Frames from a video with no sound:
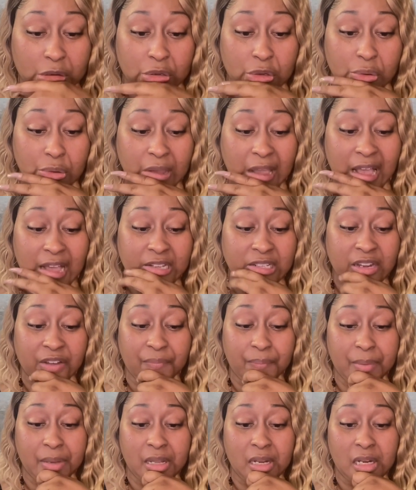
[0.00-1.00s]
you guys
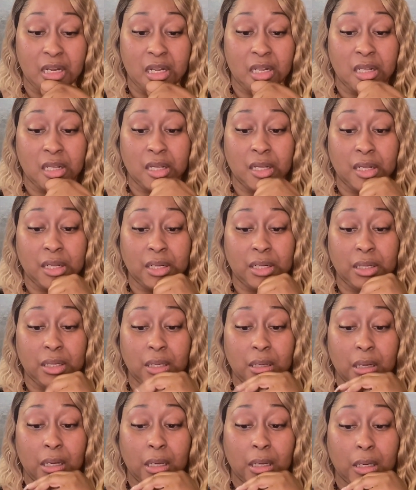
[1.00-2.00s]
have been
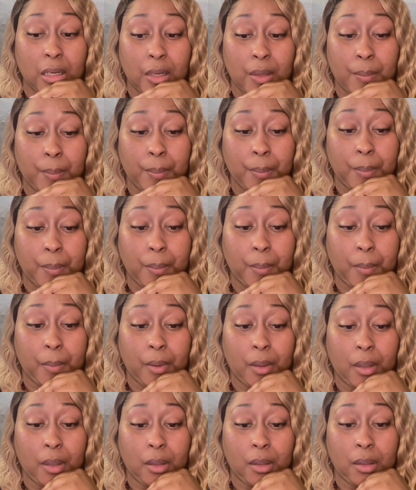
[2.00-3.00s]
in um,
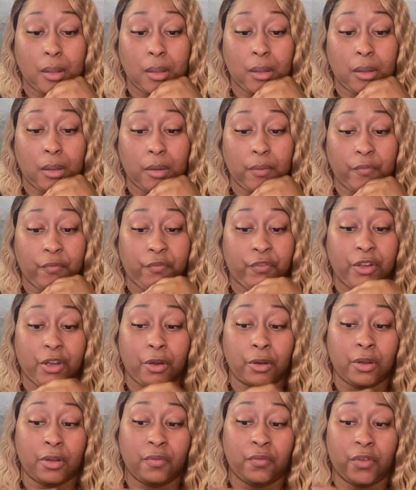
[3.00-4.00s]

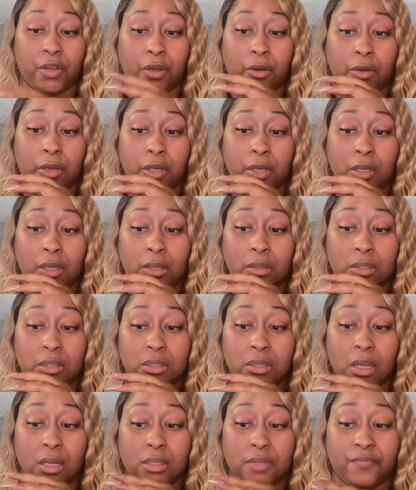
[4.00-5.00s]
very, very,
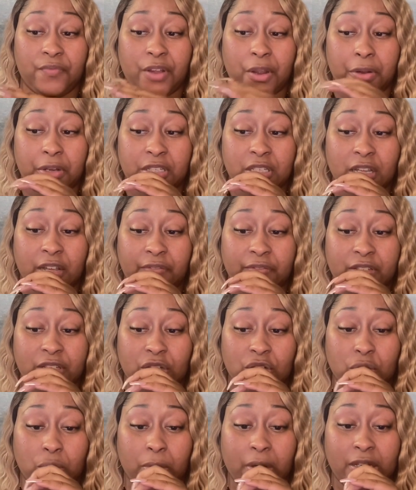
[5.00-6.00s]
a very tough
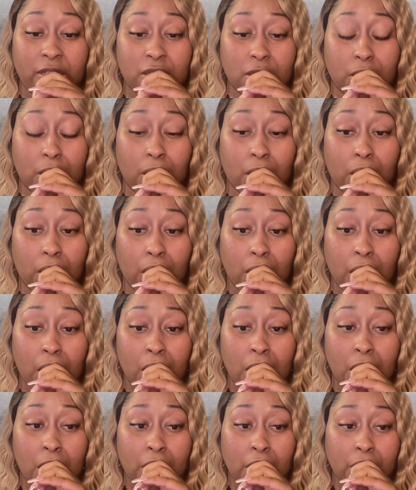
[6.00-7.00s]
situation.
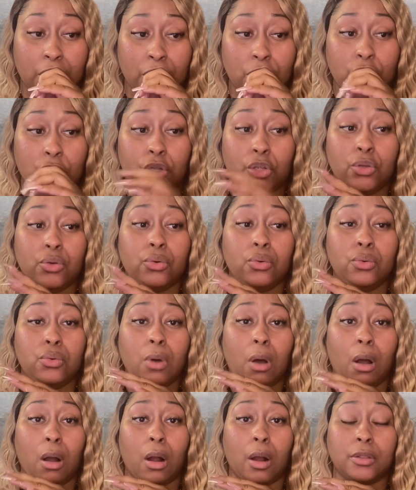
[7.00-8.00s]

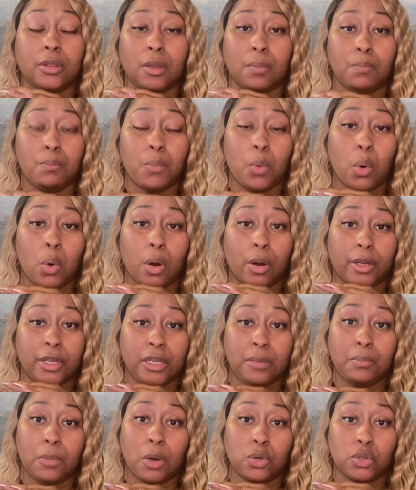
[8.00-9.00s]
You are the more
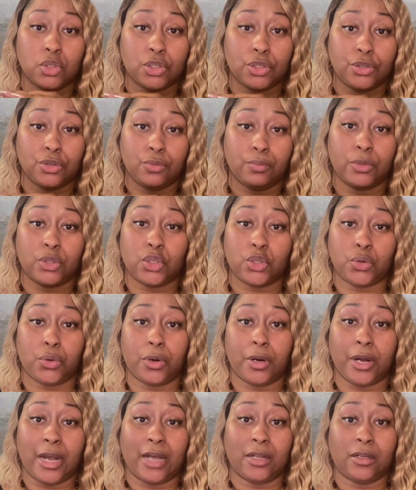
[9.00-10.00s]
emotional,
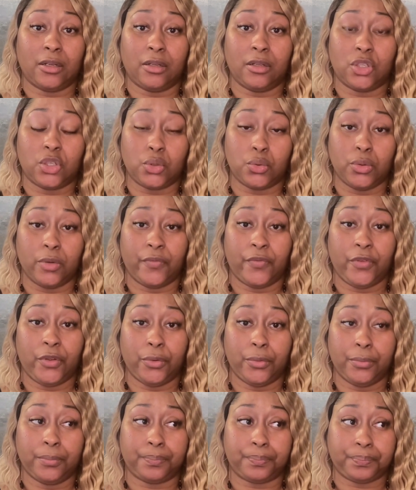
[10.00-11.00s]
mature out of the two of
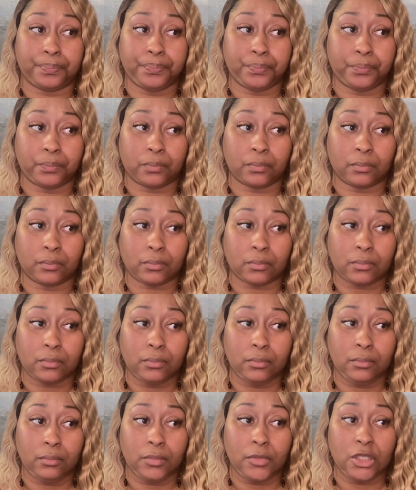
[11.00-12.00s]
you.
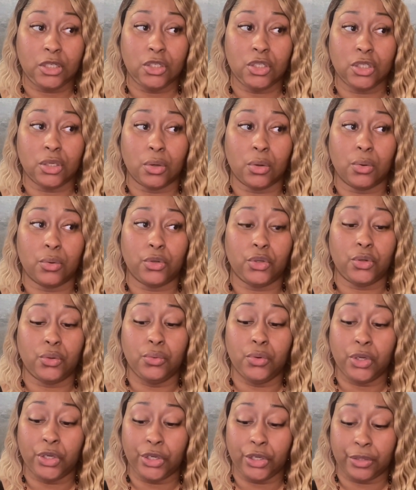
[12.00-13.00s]
So
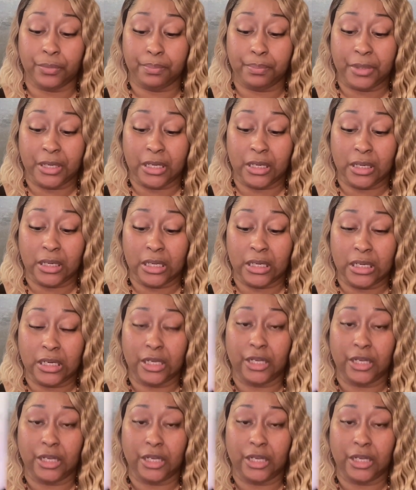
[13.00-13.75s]
you could be in